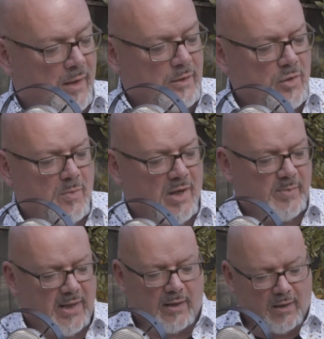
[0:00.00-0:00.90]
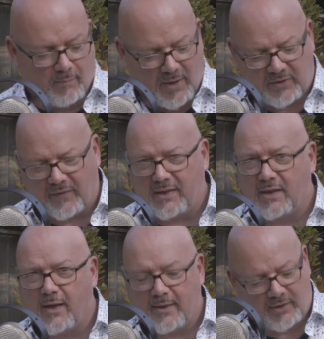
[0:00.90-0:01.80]
You might be
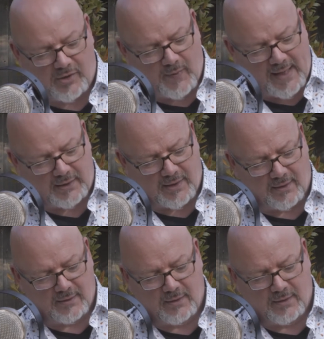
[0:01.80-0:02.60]
motivated like the director,